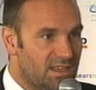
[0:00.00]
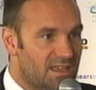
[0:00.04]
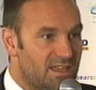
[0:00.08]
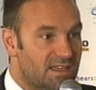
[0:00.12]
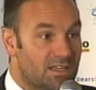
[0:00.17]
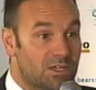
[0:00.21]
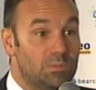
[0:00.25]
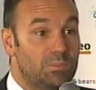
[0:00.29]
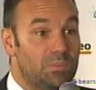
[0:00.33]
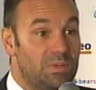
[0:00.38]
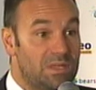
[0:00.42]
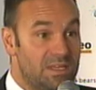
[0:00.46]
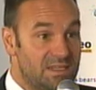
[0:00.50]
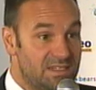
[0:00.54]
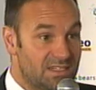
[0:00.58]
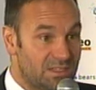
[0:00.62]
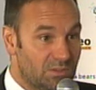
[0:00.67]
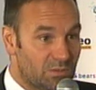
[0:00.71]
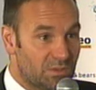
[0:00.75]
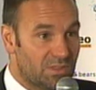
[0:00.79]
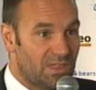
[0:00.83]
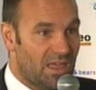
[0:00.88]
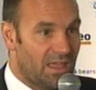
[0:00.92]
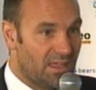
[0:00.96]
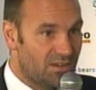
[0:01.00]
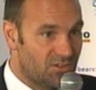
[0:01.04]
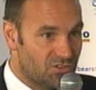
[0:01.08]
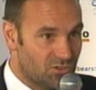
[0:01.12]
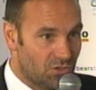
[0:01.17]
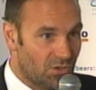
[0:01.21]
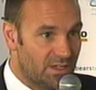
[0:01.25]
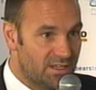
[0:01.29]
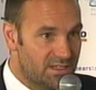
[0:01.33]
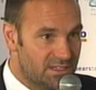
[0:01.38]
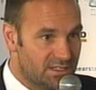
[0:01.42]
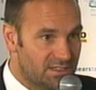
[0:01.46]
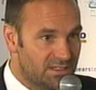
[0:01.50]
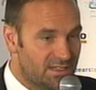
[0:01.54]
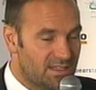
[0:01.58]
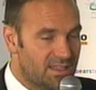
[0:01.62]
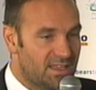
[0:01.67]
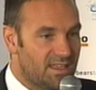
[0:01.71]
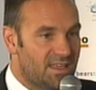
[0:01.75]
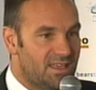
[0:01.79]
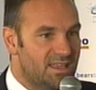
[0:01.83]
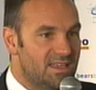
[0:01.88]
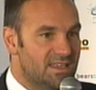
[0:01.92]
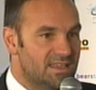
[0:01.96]
competing with Android,
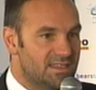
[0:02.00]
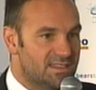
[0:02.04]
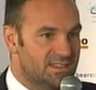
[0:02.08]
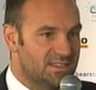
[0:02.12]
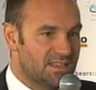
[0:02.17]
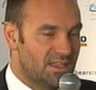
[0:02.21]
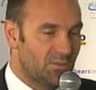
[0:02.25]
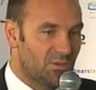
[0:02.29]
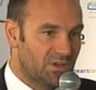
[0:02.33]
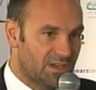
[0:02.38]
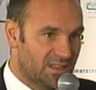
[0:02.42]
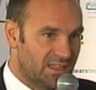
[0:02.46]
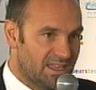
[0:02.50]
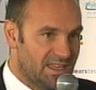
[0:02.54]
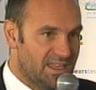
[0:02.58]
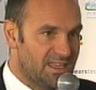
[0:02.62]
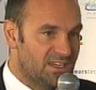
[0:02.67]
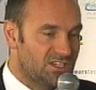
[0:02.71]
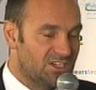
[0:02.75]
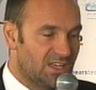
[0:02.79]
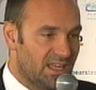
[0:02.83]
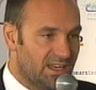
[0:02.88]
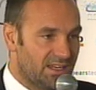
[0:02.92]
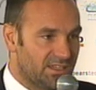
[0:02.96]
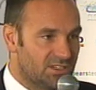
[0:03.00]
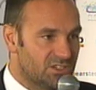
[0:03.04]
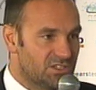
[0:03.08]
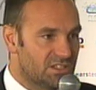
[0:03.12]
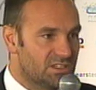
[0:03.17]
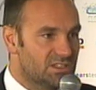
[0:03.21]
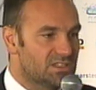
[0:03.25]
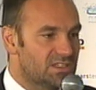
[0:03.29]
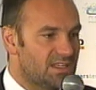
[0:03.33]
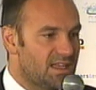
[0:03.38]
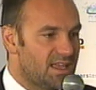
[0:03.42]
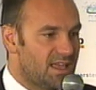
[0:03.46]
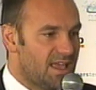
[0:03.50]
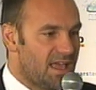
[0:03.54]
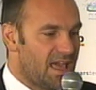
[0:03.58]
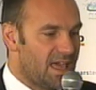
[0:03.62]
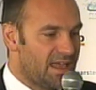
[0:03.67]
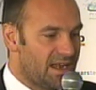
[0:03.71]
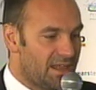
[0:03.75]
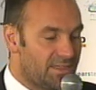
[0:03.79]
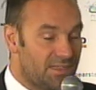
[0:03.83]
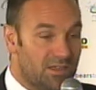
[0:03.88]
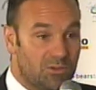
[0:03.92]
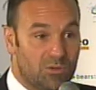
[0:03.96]
is one of the key challenges. And
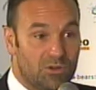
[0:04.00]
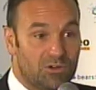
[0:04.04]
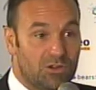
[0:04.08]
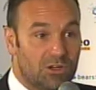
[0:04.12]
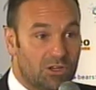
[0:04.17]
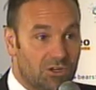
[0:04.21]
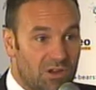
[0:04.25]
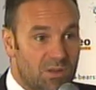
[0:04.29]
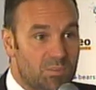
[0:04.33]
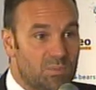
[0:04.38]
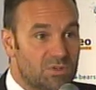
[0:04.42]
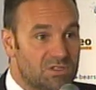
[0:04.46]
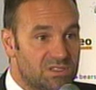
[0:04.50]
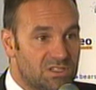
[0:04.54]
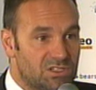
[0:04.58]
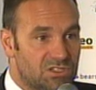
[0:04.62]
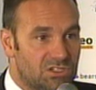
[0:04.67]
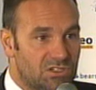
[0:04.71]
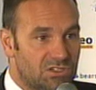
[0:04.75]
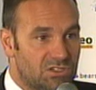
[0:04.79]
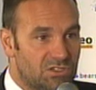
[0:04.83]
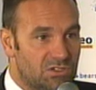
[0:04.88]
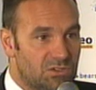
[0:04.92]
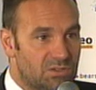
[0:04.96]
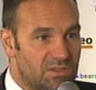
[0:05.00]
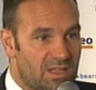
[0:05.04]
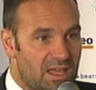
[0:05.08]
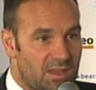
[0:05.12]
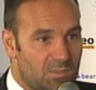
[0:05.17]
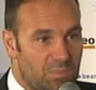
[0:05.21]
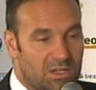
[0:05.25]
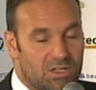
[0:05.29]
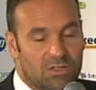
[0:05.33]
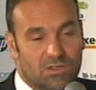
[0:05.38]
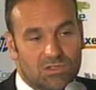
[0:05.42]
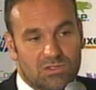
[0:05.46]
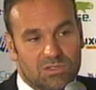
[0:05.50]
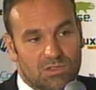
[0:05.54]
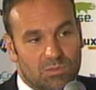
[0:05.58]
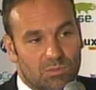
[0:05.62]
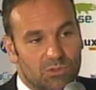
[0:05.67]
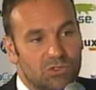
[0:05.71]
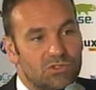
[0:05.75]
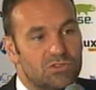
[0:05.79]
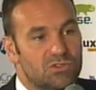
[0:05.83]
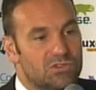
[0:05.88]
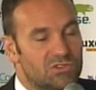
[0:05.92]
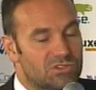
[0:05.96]
I think we're in a great position to do that because
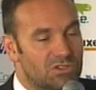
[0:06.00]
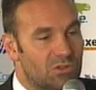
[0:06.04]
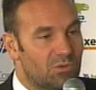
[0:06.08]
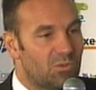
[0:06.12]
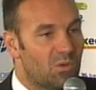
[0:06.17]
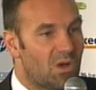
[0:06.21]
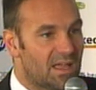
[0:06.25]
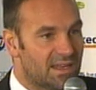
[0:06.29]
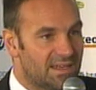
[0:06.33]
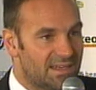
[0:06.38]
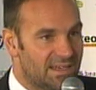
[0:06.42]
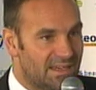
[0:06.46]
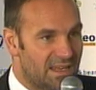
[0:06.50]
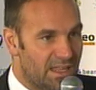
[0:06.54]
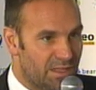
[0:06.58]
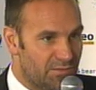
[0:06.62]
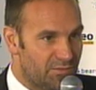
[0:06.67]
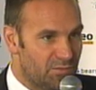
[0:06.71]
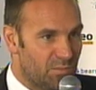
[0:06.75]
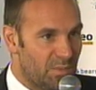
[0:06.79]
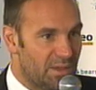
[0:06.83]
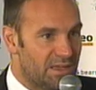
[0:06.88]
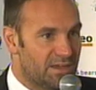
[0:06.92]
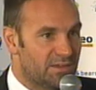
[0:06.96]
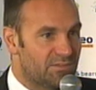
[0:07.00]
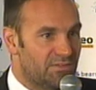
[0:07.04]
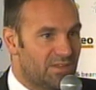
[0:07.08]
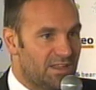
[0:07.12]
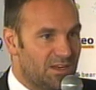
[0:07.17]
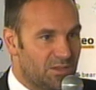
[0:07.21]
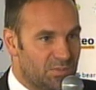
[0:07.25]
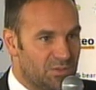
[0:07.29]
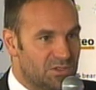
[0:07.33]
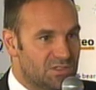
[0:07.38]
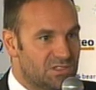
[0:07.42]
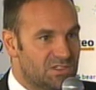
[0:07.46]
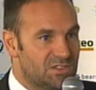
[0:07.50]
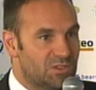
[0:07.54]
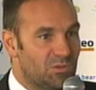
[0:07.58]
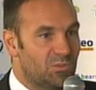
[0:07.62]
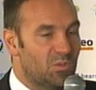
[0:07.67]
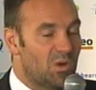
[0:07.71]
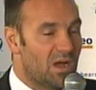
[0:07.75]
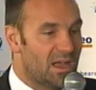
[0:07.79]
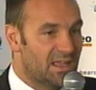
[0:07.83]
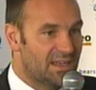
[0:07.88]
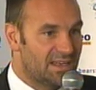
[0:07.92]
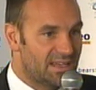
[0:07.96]
Ubuntu is so widely loved by developers, so
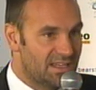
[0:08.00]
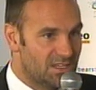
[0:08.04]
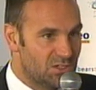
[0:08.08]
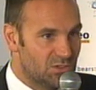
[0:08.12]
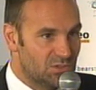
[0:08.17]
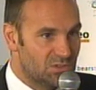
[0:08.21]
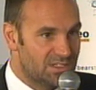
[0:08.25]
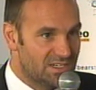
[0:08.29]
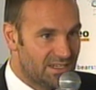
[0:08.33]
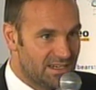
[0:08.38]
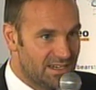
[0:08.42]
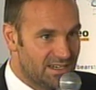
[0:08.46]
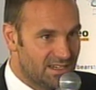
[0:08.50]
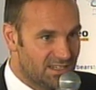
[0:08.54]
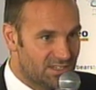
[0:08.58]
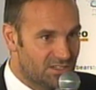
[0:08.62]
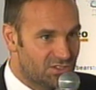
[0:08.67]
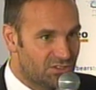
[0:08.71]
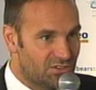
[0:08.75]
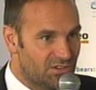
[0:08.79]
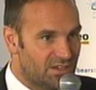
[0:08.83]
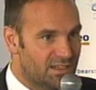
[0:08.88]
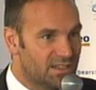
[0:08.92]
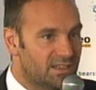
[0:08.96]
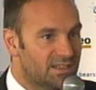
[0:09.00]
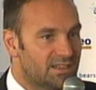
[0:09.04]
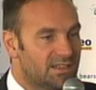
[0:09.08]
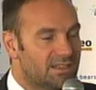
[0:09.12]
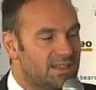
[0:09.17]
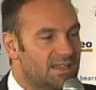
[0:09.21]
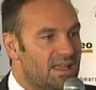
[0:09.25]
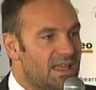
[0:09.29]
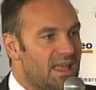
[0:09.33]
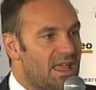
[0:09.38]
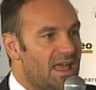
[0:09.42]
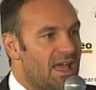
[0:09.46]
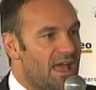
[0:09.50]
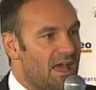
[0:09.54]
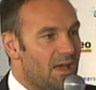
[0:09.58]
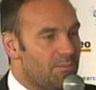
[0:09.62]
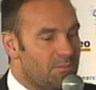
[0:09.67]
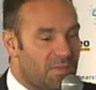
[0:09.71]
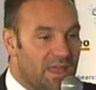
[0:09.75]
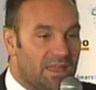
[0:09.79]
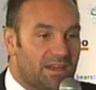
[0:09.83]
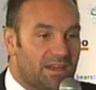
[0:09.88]
widely used in industry, and